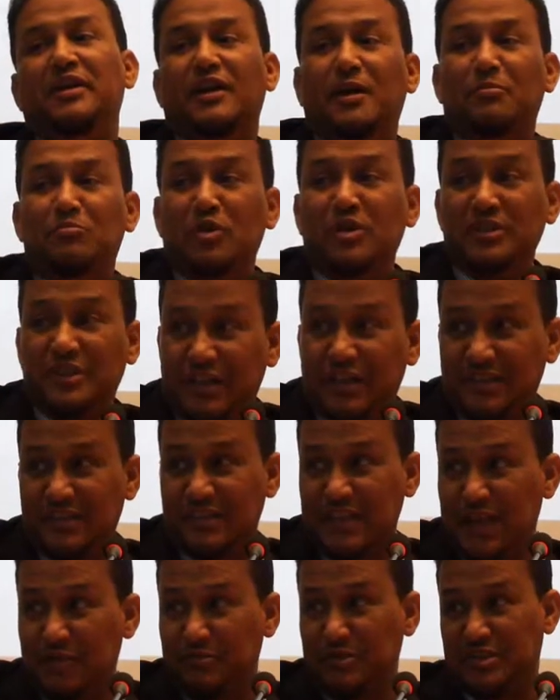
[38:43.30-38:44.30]
modern
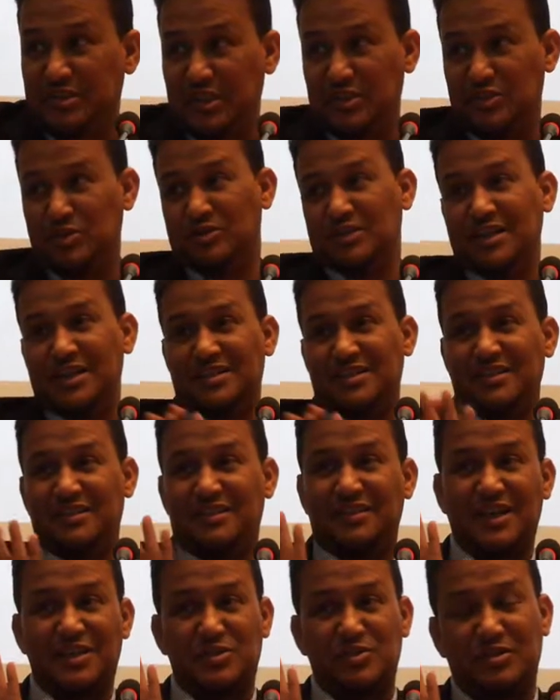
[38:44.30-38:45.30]
Islamic state
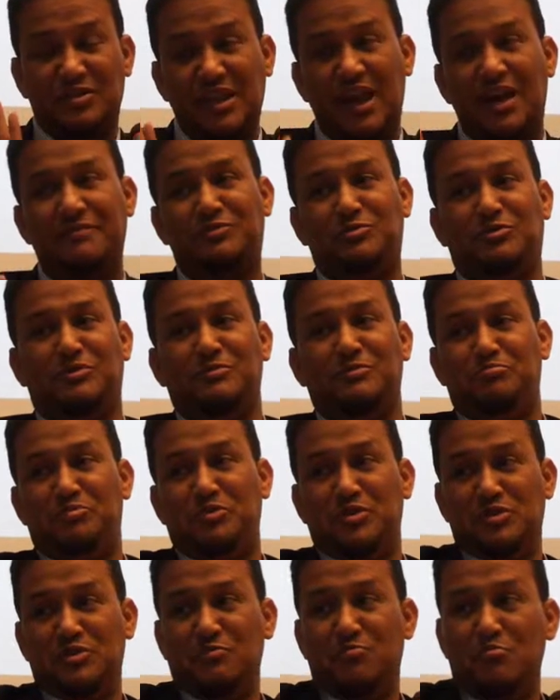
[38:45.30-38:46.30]
does not have to impose a